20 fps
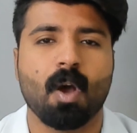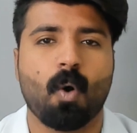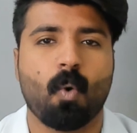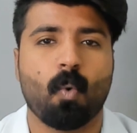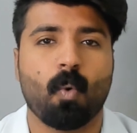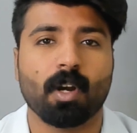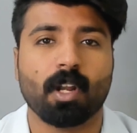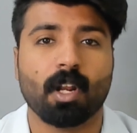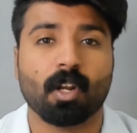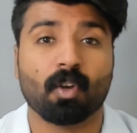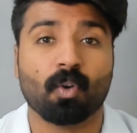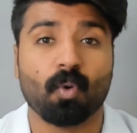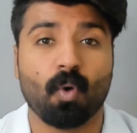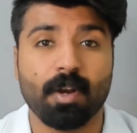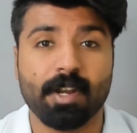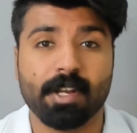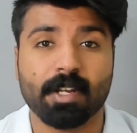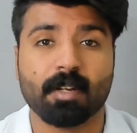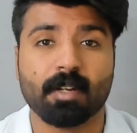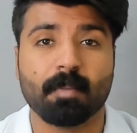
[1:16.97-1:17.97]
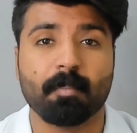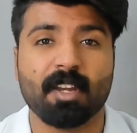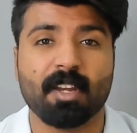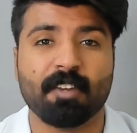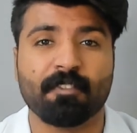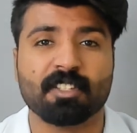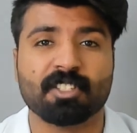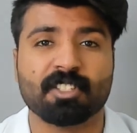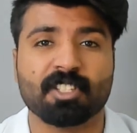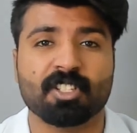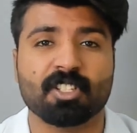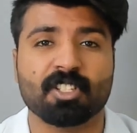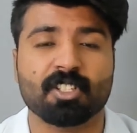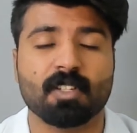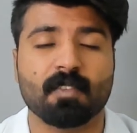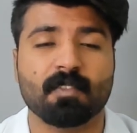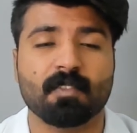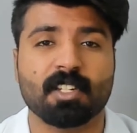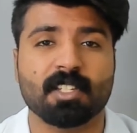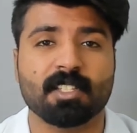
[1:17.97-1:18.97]
what are chronic
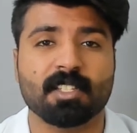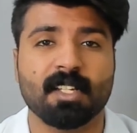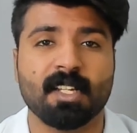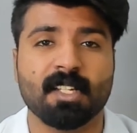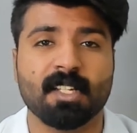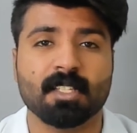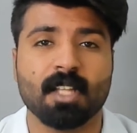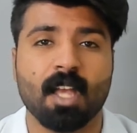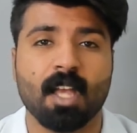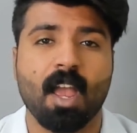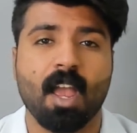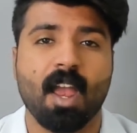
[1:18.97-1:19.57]
manifestations of the disease,